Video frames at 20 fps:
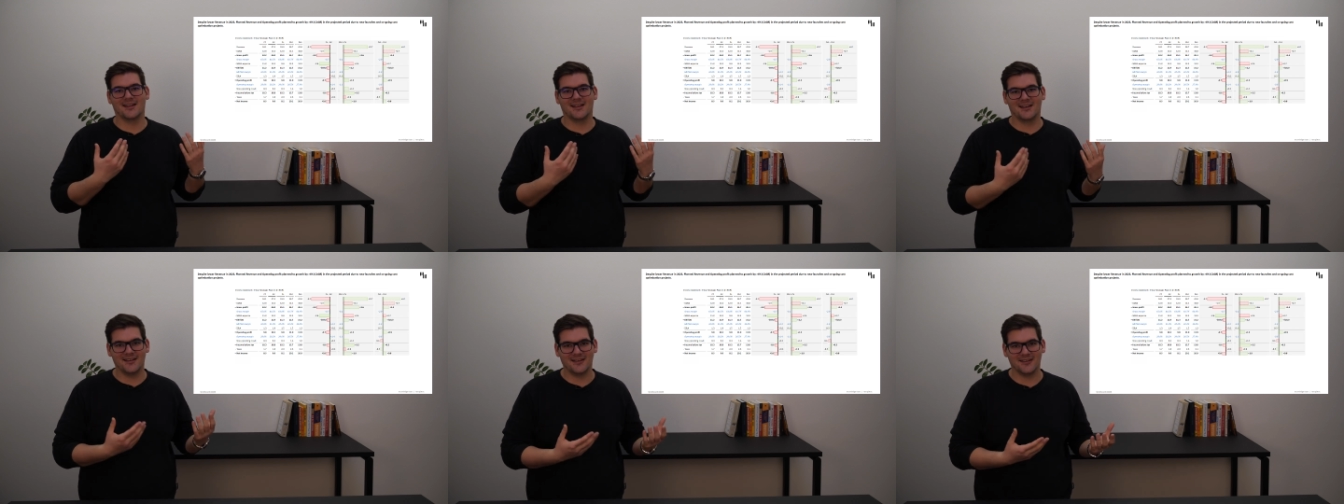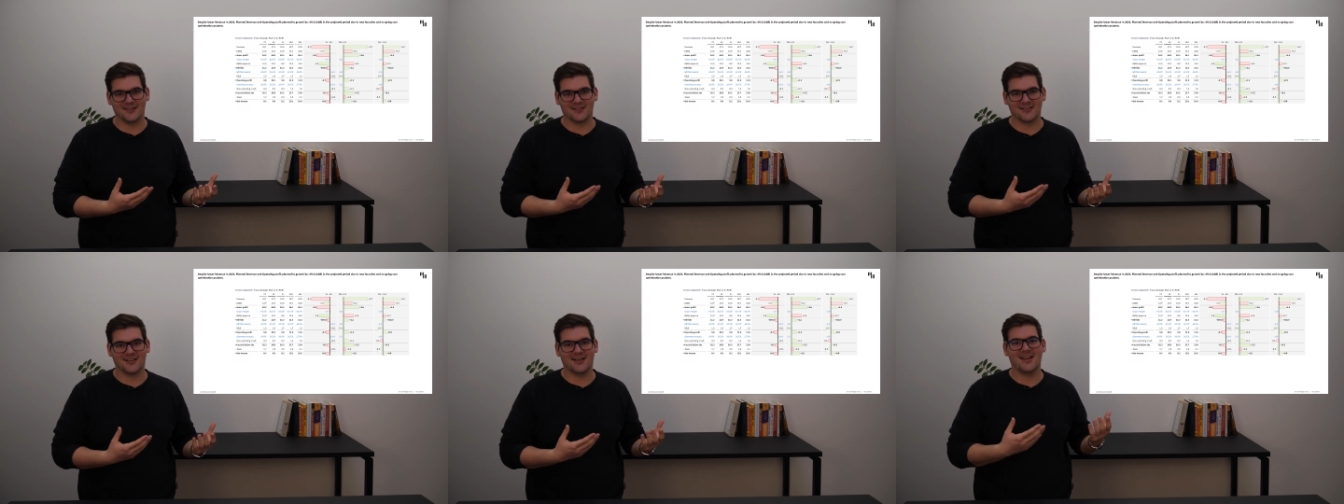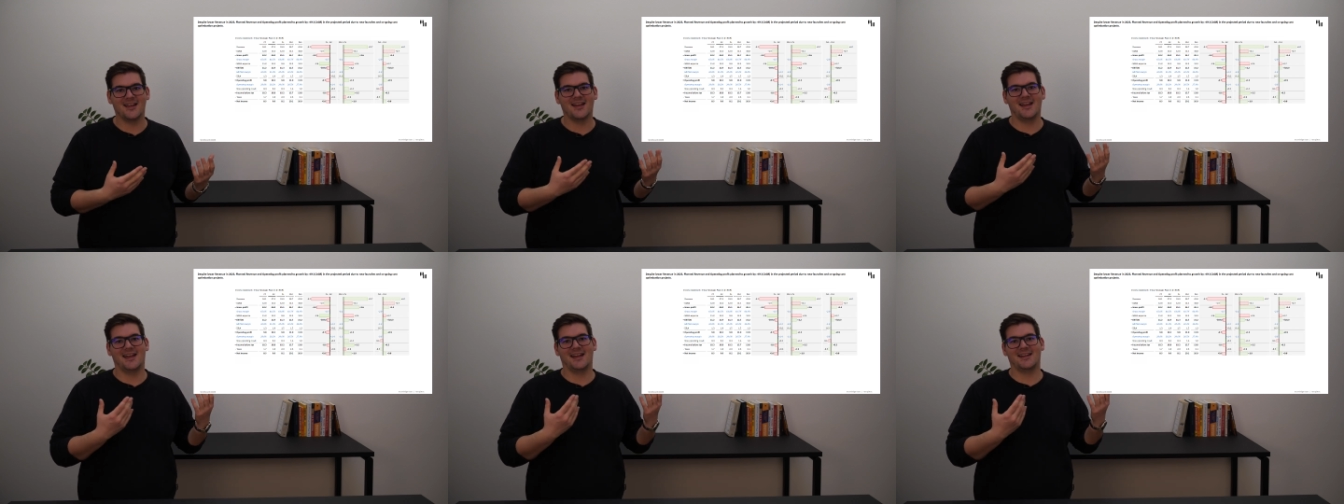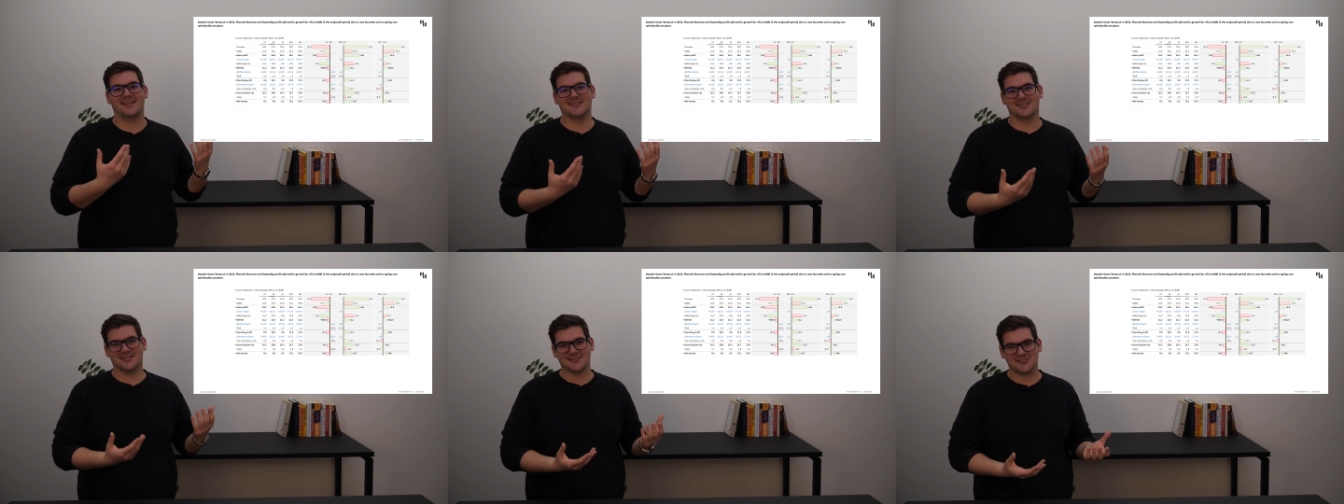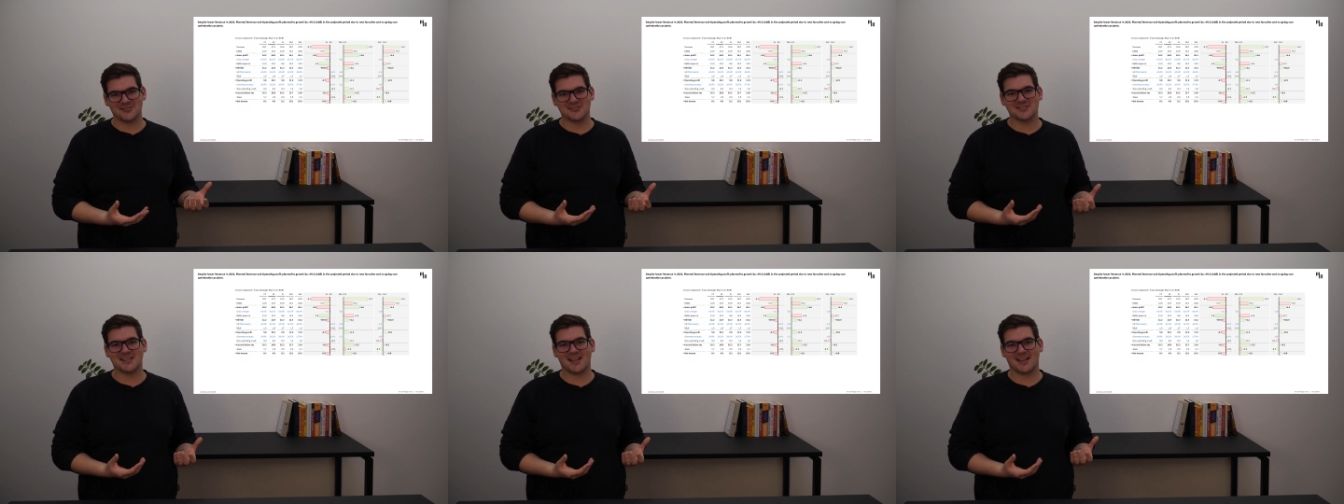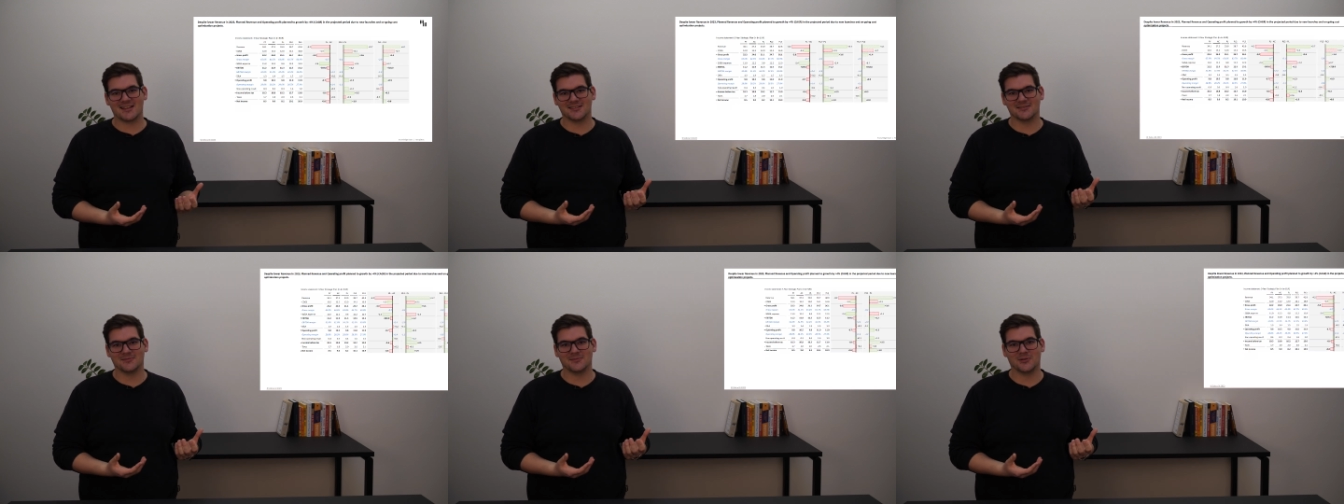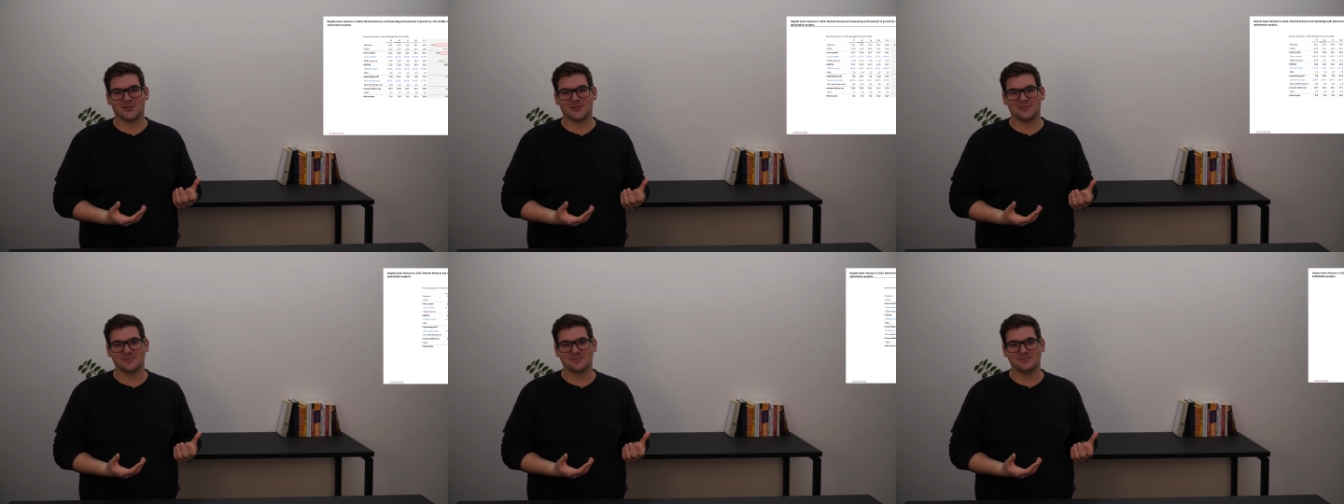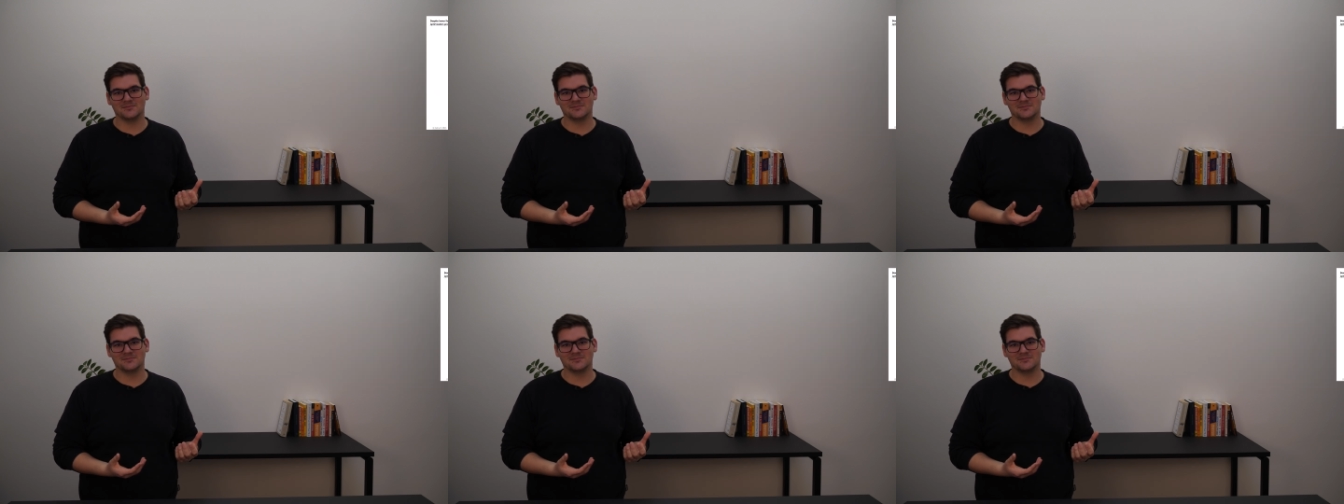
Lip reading: clear and understandable.